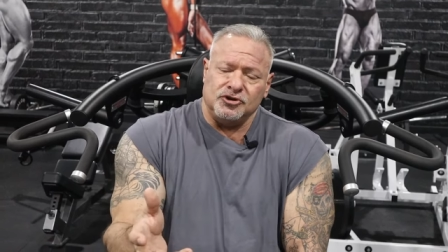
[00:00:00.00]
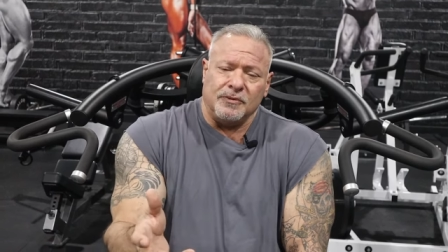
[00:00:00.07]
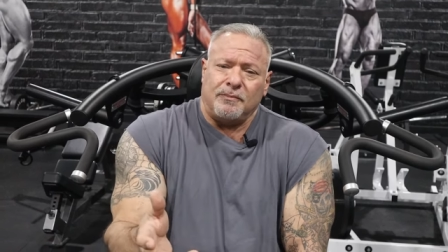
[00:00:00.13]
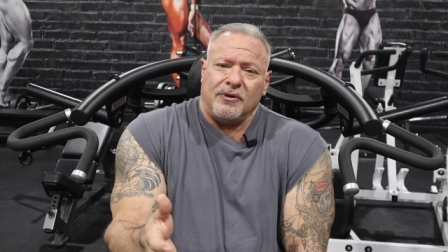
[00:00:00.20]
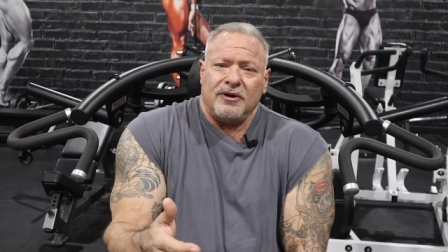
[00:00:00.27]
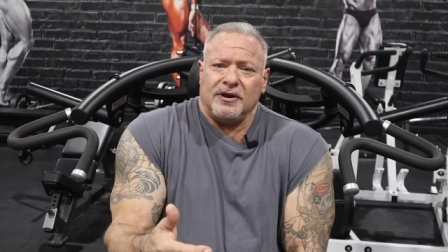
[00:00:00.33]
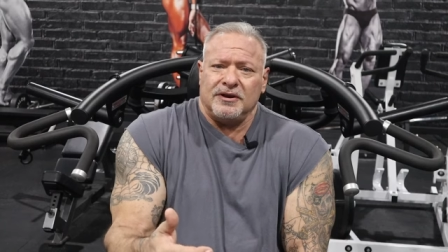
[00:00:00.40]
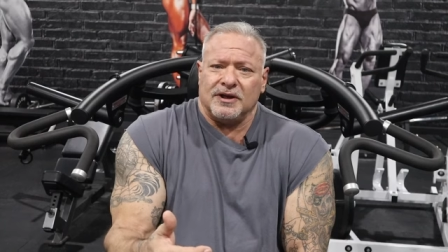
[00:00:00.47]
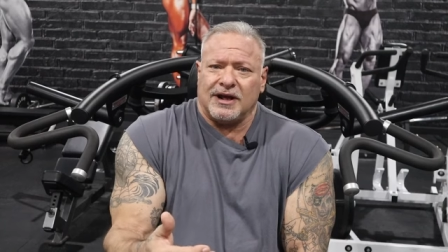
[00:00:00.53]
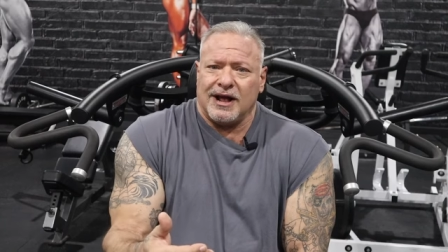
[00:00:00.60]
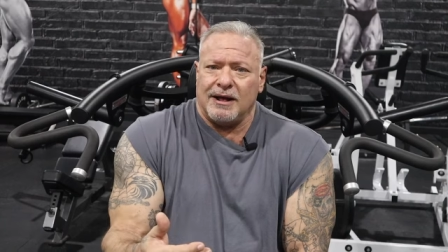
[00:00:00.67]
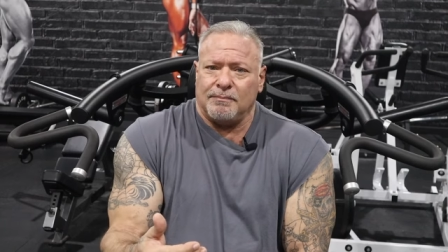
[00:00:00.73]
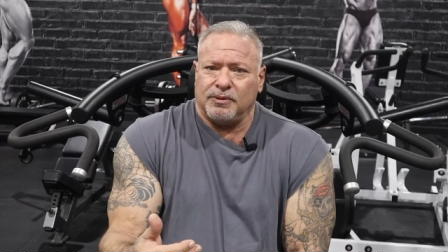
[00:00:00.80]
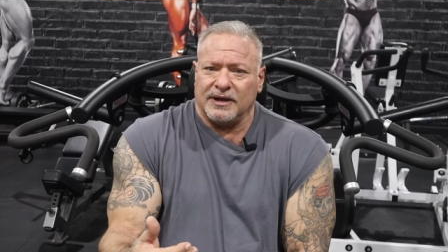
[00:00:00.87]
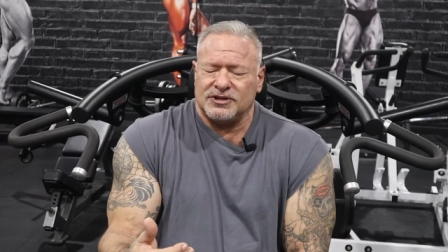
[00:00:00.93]
you're burning the
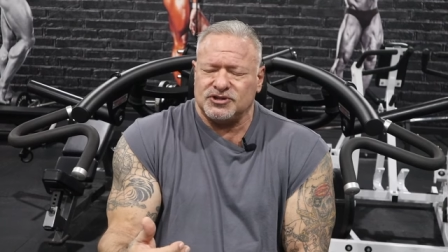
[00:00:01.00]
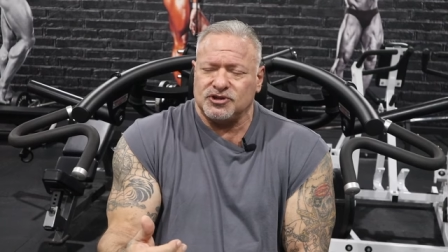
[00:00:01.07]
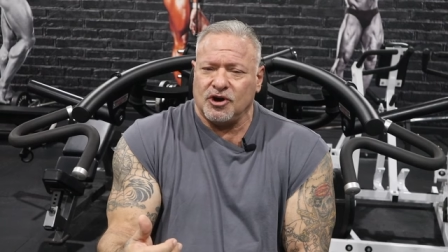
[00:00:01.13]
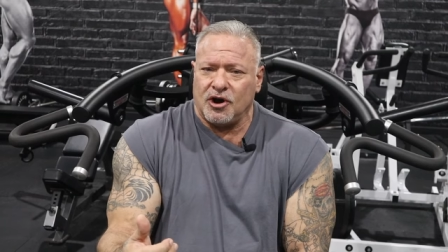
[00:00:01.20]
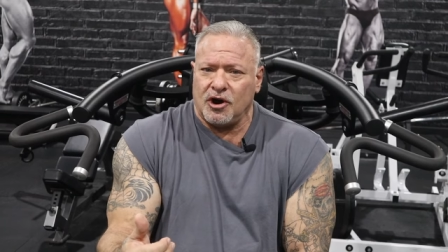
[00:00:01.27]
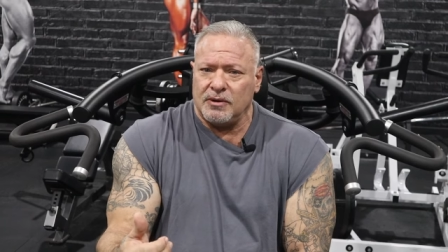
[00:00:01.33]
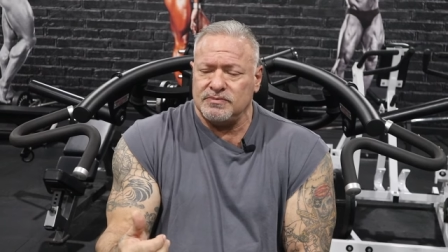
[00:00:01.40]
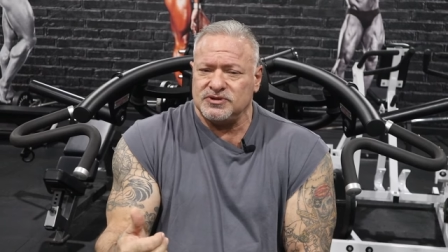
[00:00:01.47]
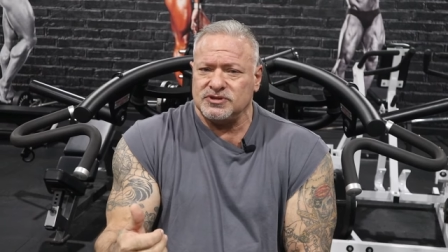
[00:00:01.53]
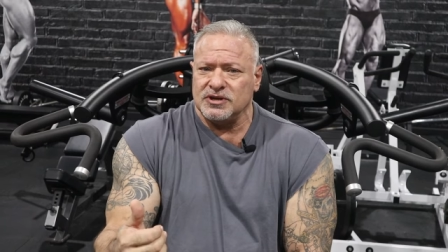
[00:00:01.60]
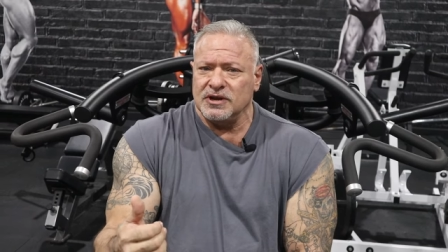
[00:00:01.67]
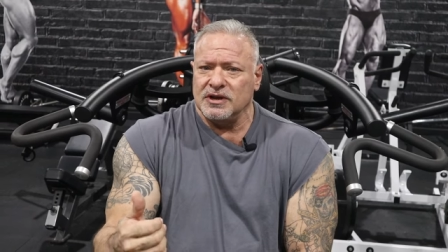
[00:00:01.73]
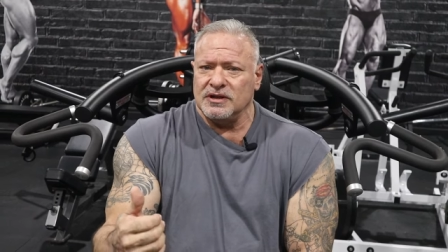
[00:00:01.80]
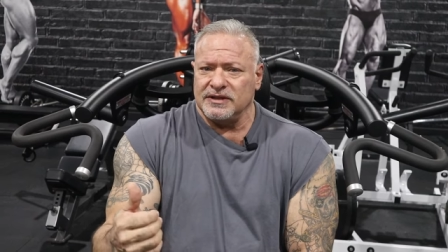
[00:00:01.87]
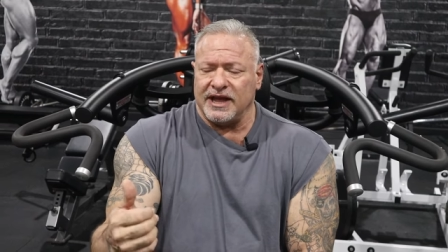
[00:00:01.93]
complex carbs
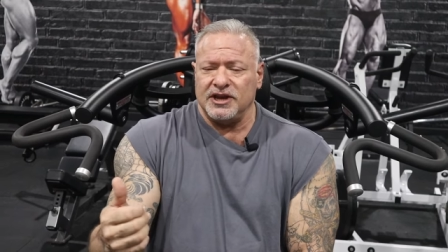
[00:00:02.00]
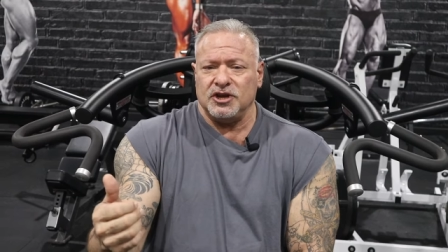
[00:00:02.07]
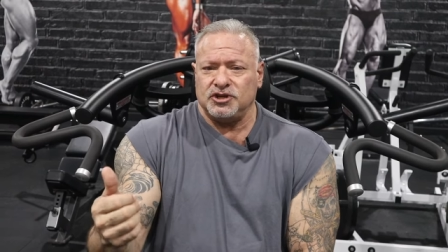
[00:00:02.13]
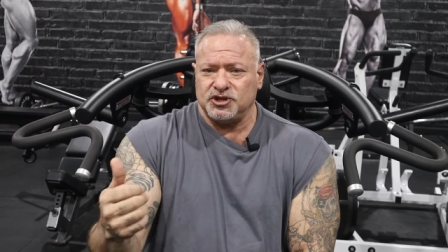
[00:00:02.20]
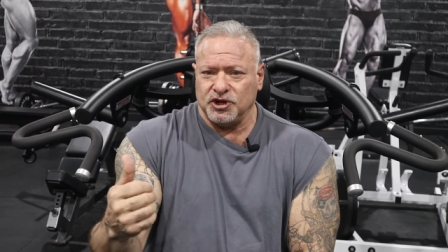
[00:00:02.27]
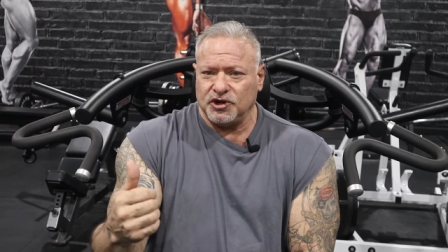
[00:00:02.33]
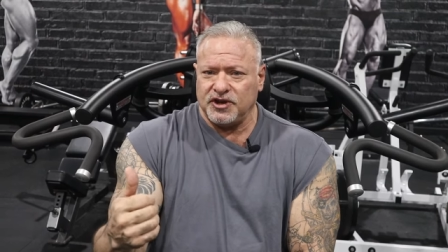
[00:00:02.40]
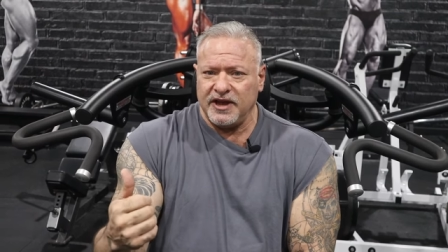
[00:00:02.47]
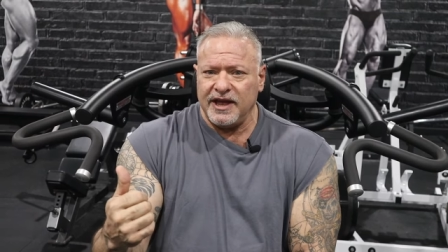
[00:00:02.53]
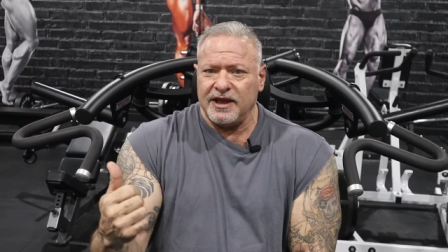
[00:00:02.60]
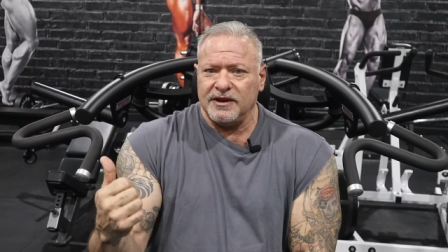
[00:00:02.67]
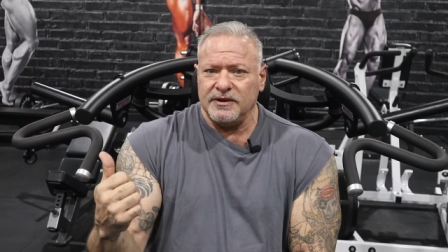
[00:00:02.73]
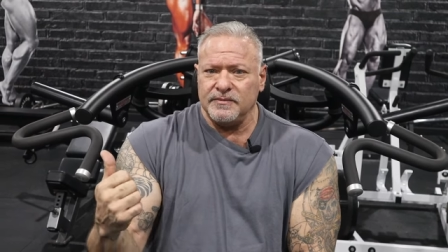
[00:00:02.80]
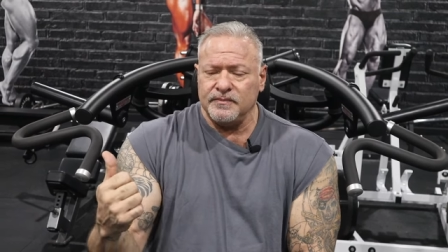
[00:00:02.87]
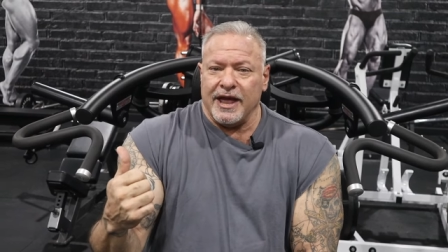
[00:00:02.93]
that you took
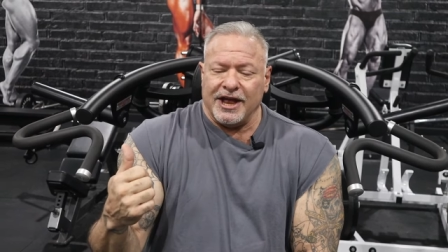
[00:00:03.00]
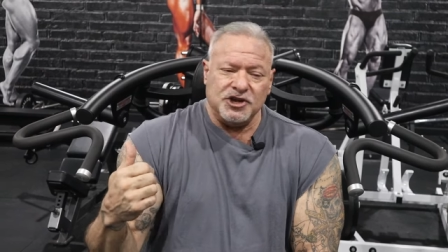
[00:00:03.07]
in,